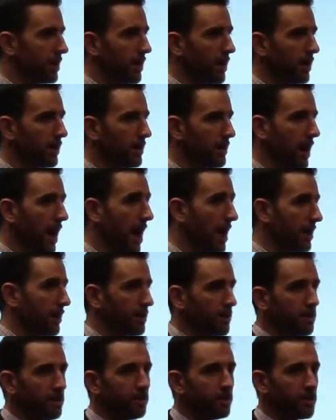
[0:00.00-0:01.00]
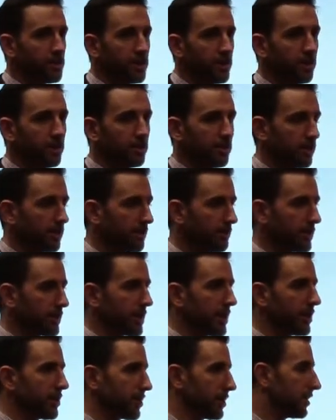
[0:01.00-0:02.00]
not a huge deal, the
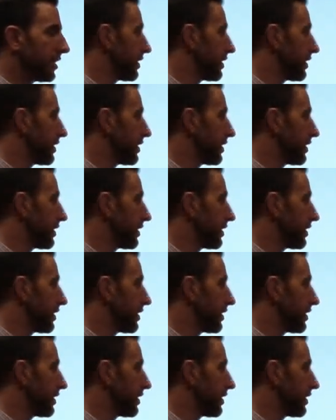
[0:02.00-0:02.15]
limitation